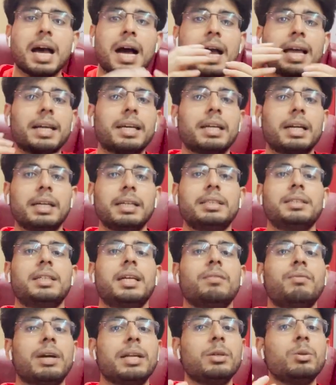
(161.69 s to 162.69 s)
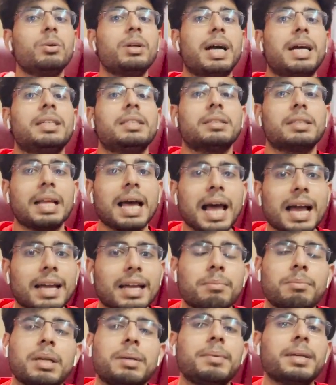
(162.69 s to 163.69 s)
I can understand where you guys
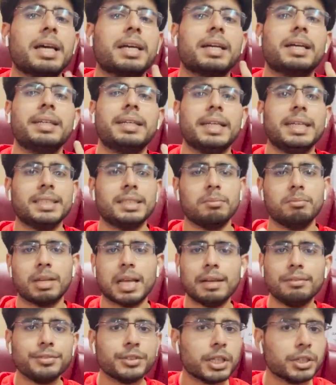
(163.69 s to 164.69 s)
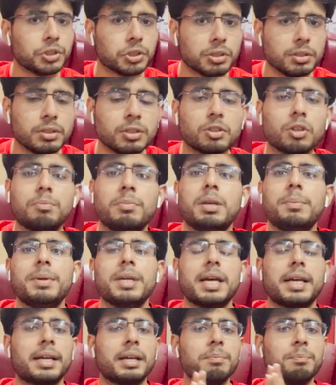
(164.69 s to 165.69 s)
lack, and maybe I can take some live sessions, or
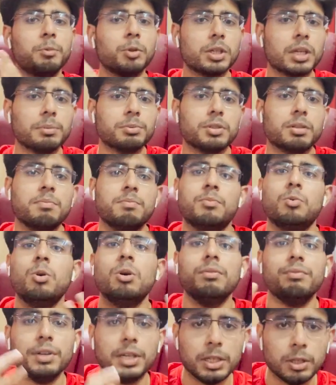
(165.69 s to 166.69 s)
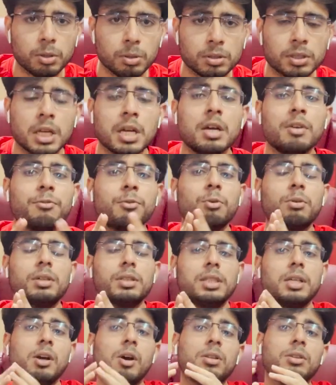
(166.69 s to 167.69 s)
maybe I can put up some more videos
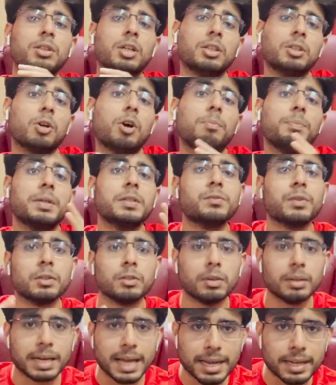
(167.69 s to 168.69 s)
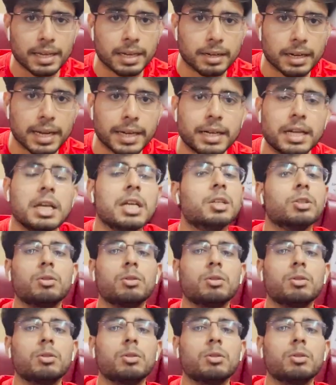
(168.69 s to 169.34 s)
focusing on the topics where you're lacking, right?